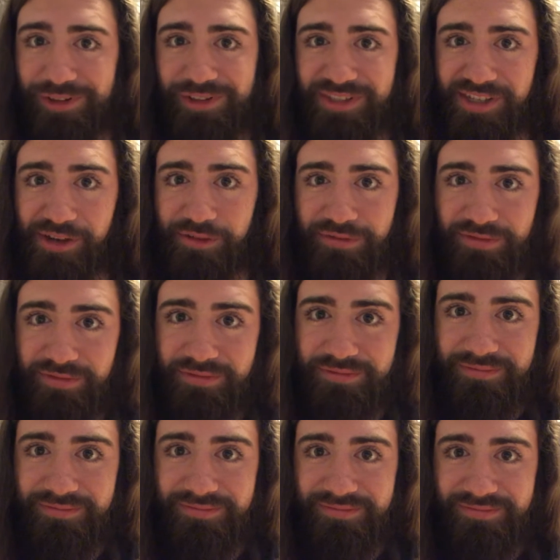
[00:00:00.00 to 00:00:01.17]
yourself
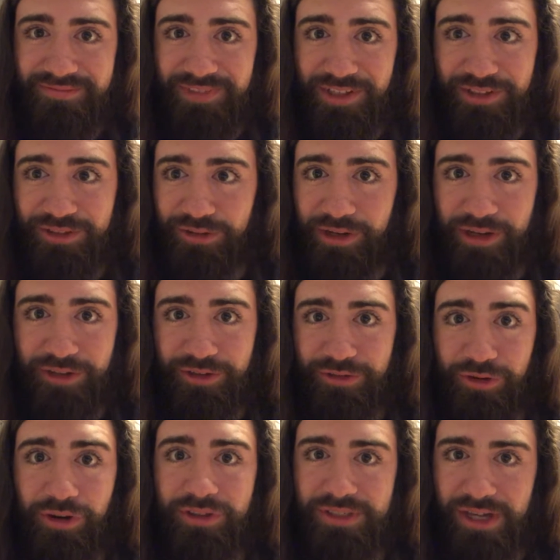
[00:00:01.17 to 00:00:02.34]
in your
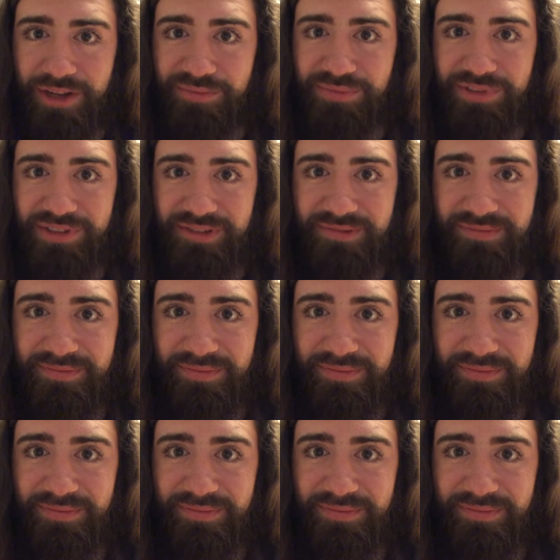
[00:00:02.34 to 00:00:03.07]
dark times,